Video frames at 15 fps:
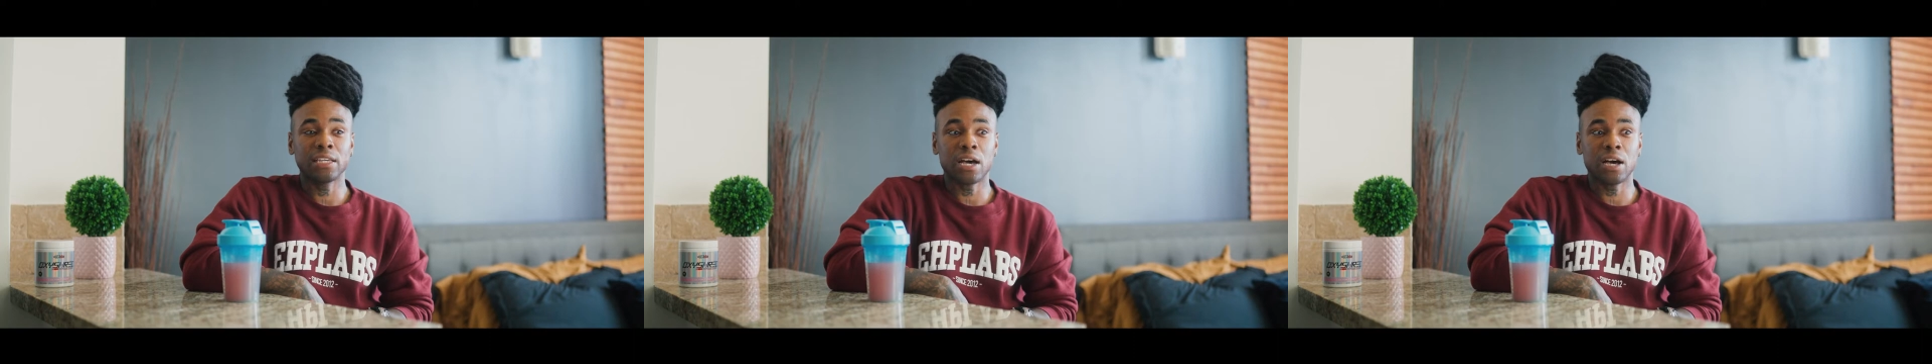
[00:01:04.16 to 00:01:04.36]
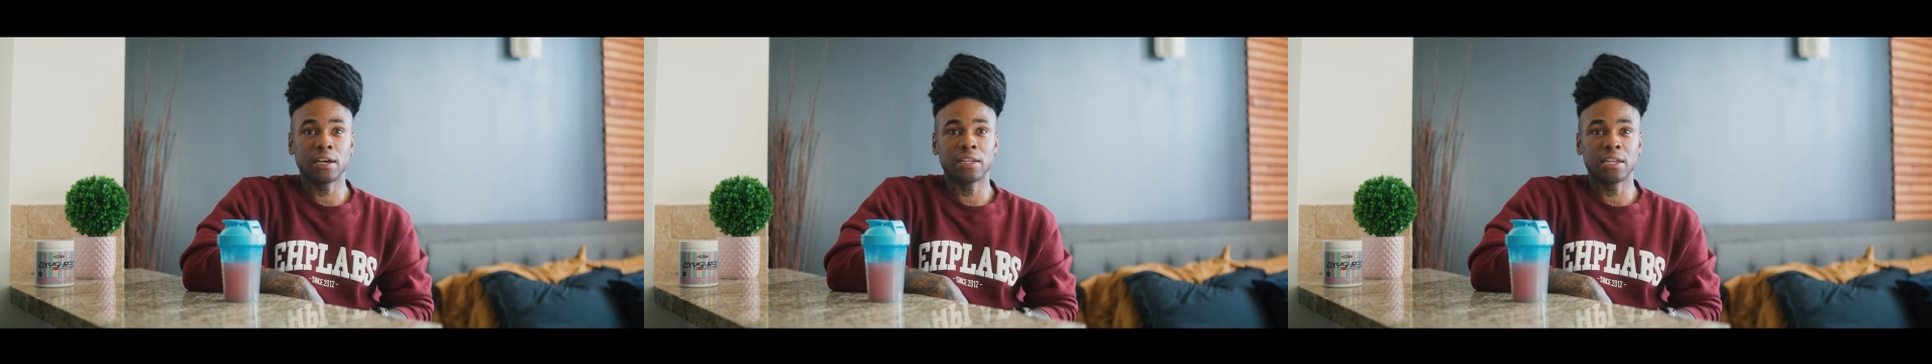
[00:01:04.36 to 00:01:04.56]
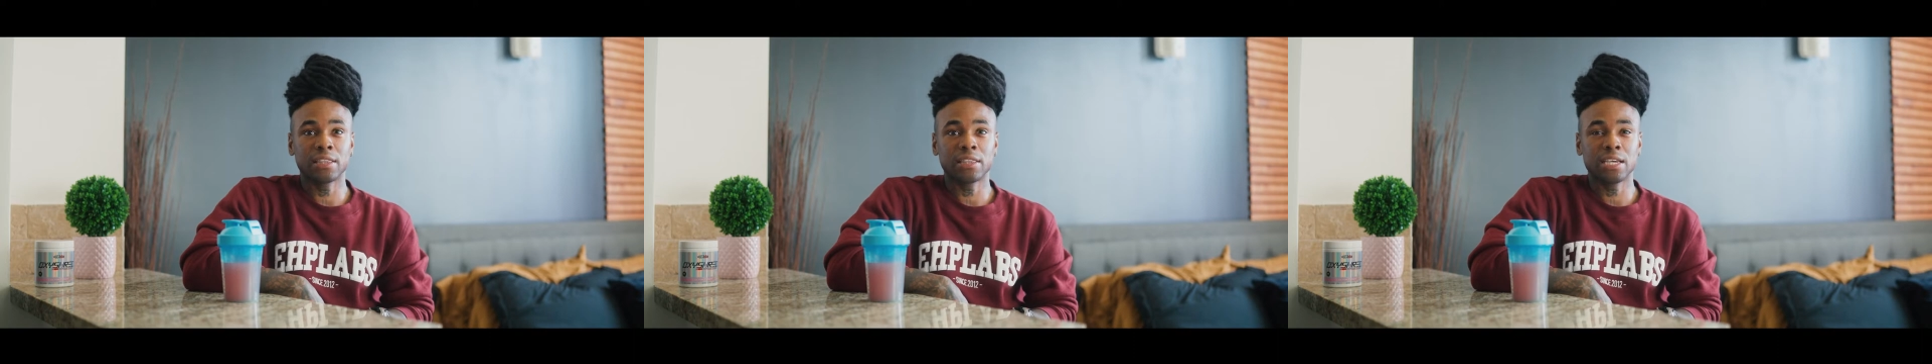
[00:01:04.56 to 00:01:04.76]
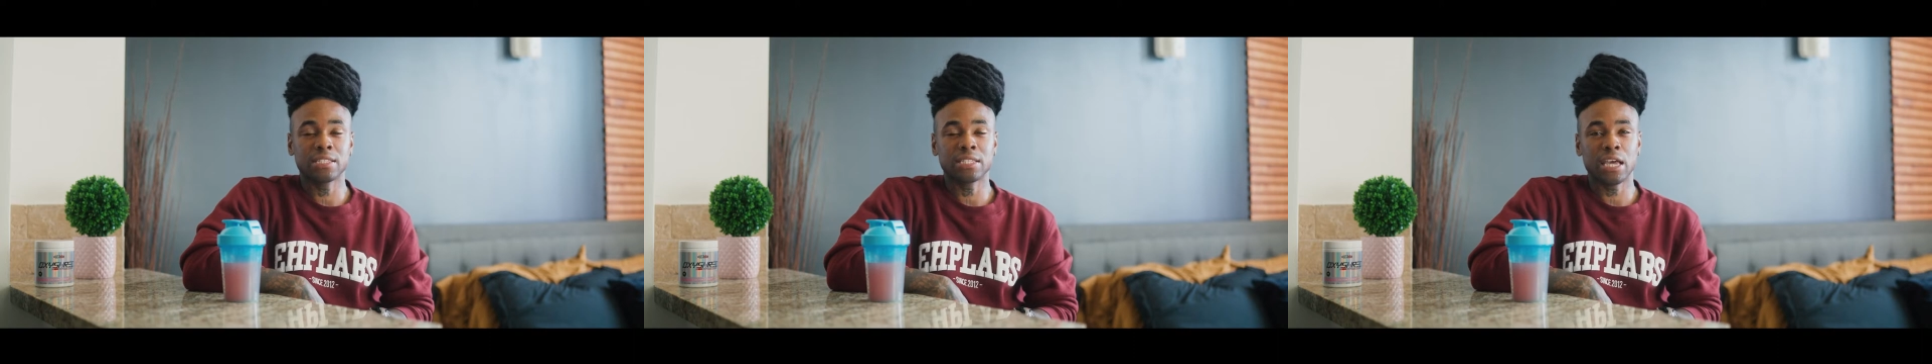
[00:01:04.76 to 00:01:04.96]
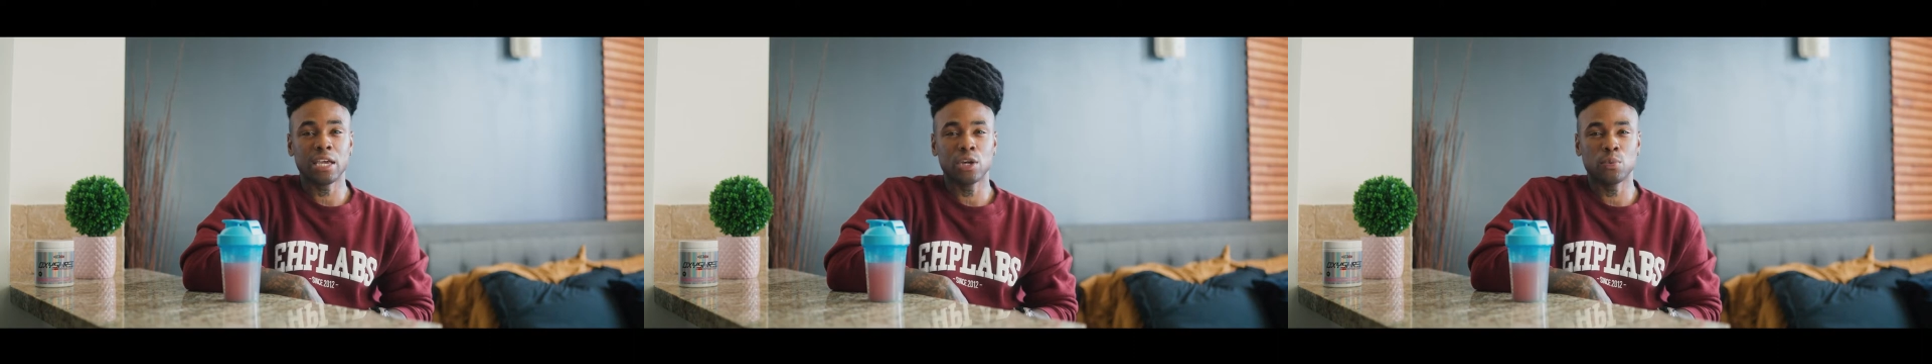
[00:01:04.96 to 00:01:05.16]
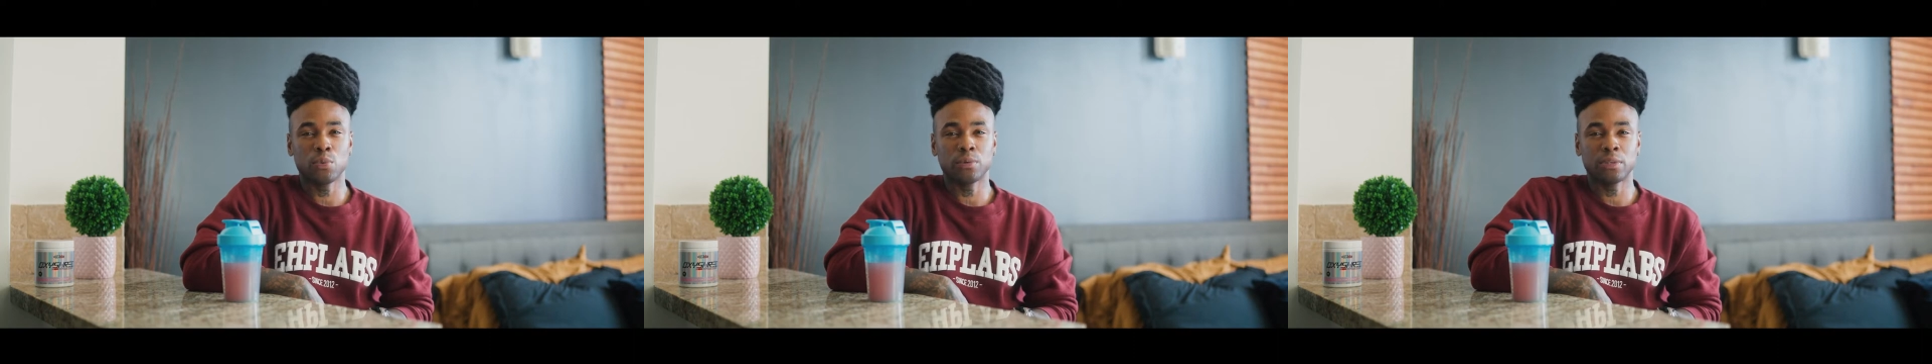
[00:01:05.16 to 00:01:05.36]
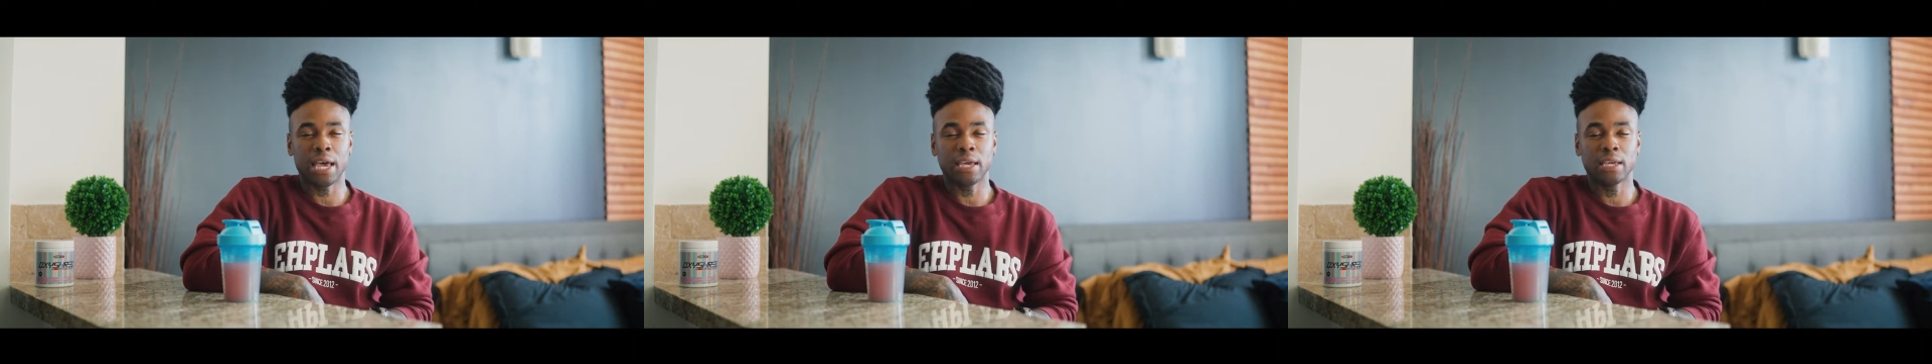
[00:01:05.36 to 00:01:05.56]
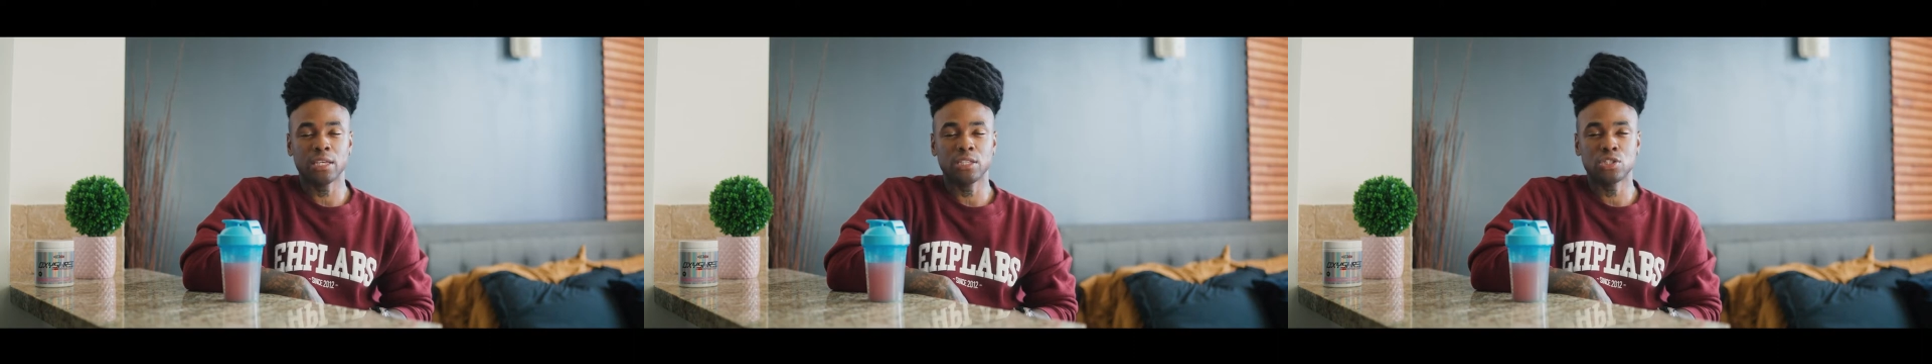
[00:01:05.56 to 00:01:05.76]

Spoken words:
young and the things that he